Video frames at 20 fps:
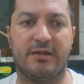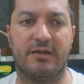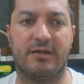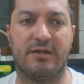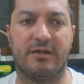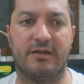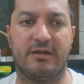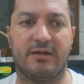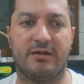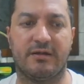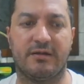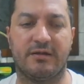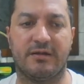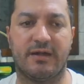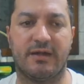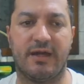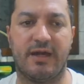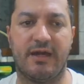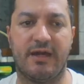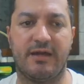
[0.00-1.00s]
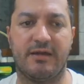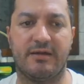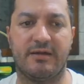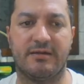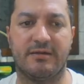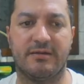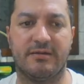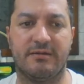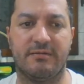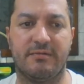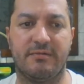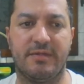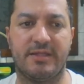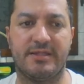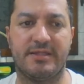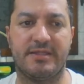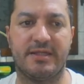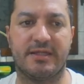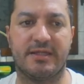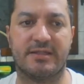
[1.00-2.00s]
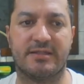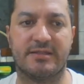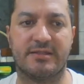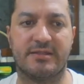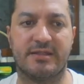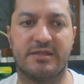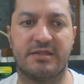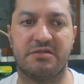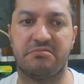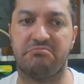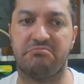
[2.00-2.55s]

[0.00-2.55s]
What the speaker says: a b6, and